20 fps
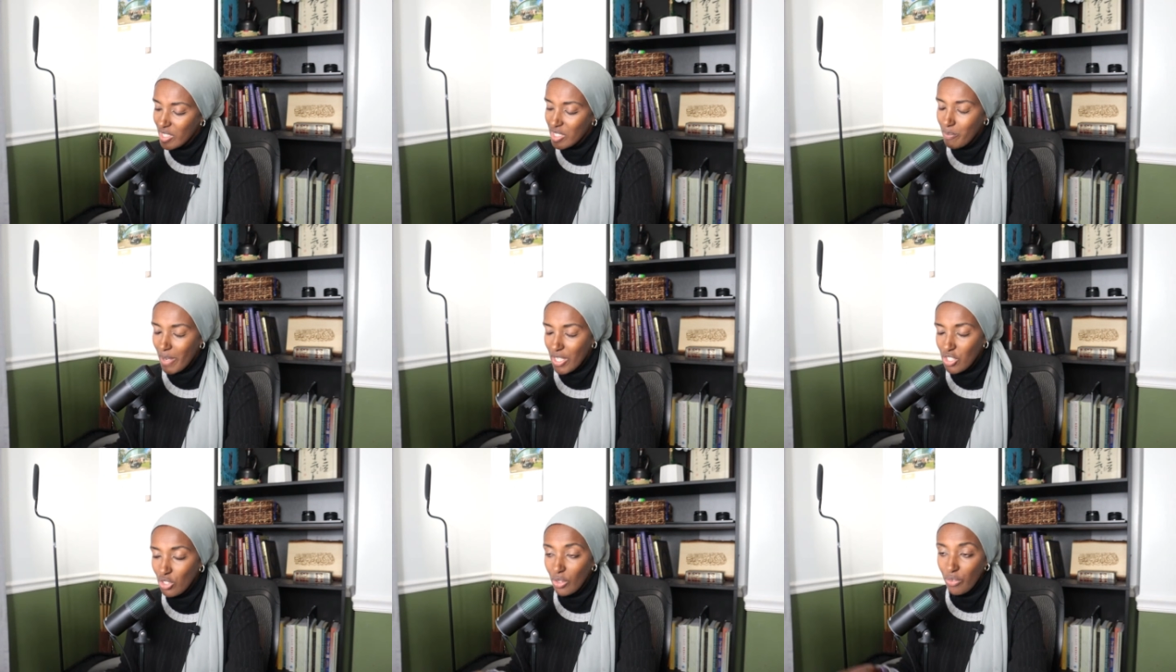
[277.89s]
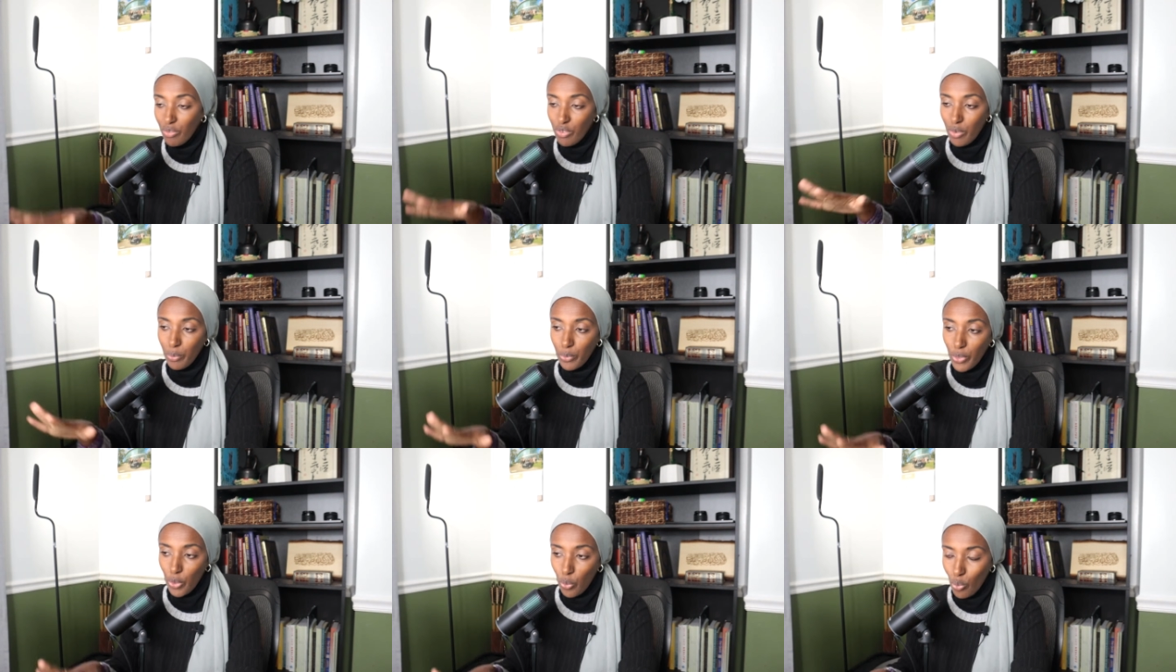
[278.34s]
especially
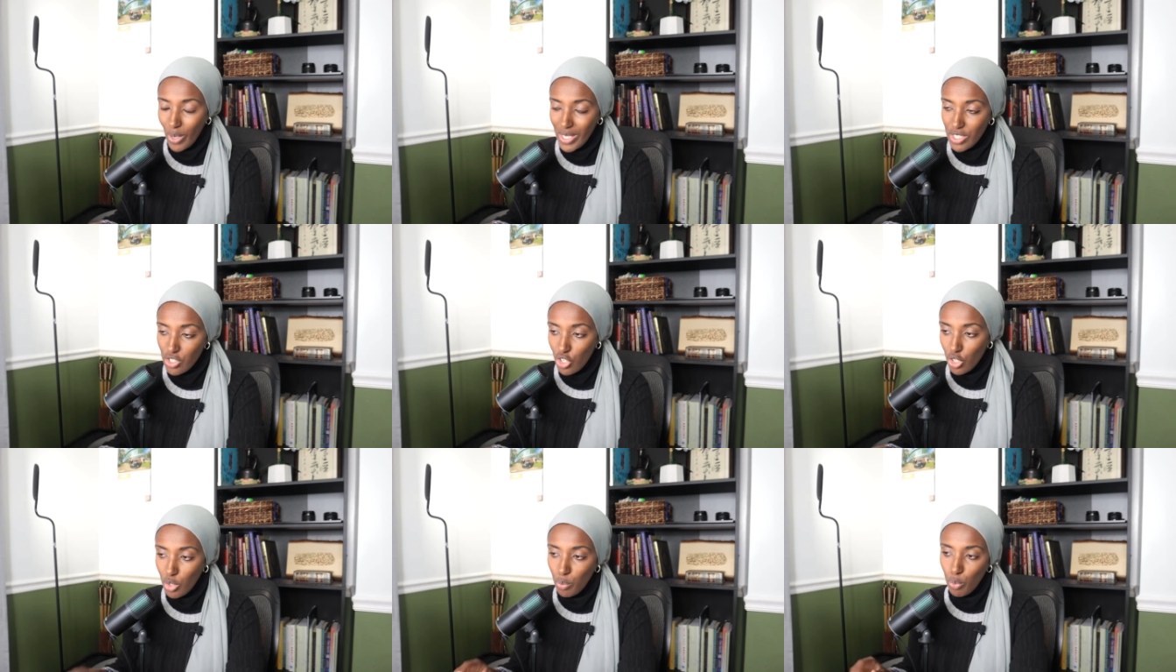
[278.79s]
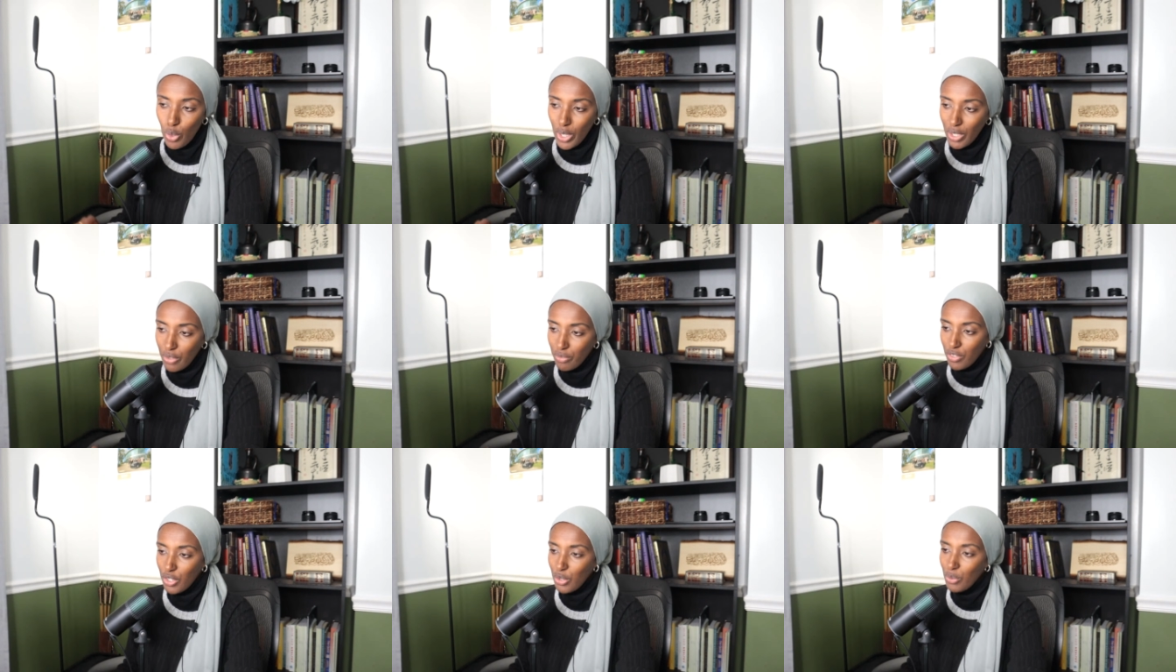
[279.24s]
from the Western
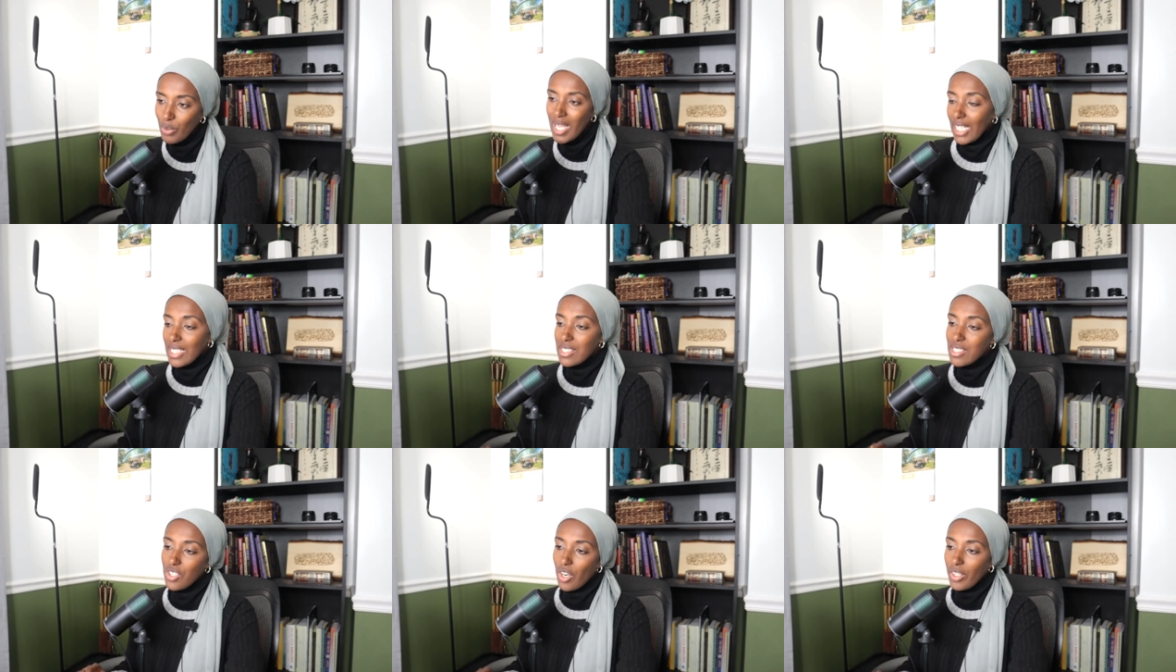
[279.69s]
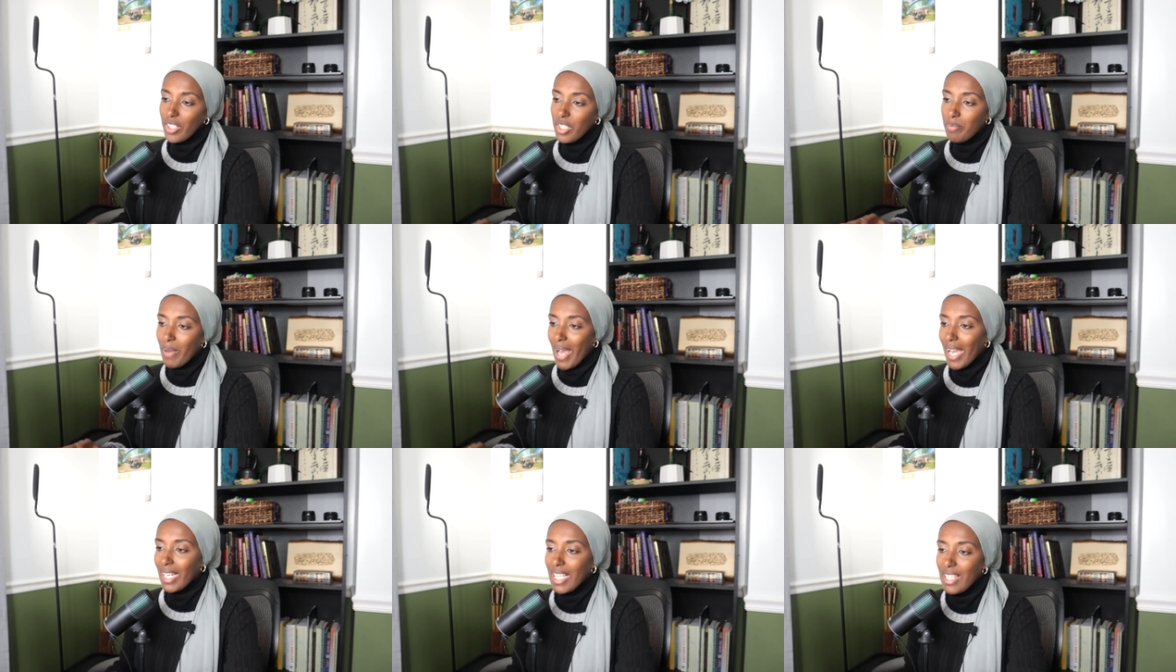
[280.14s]
point of view, it
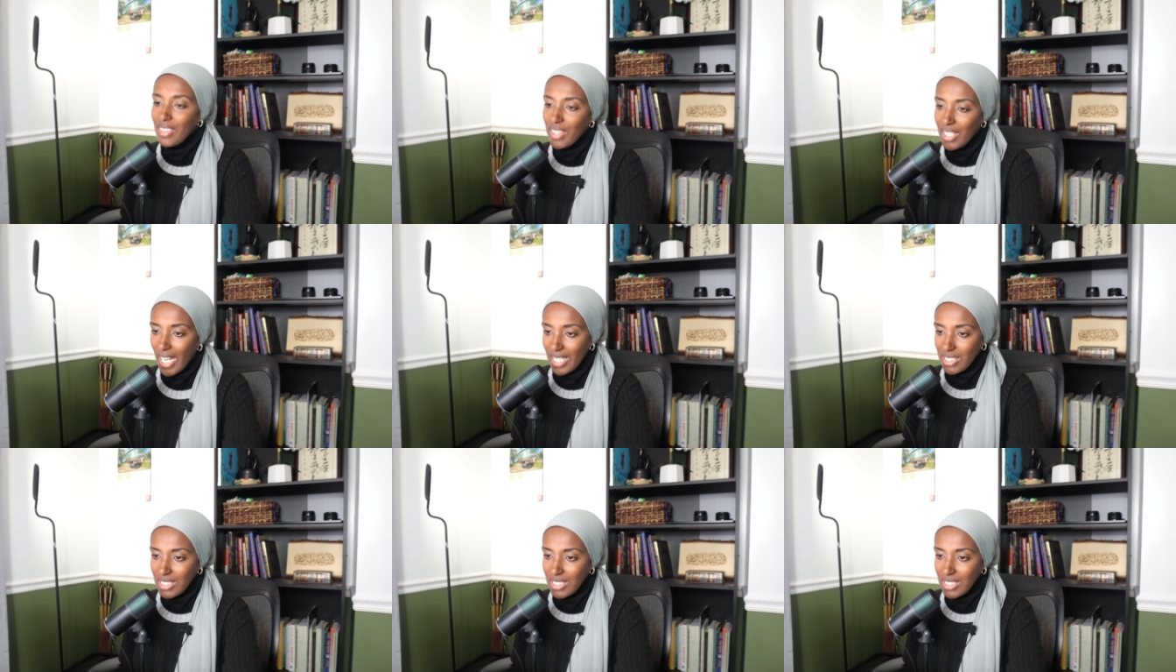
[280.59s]
started back in the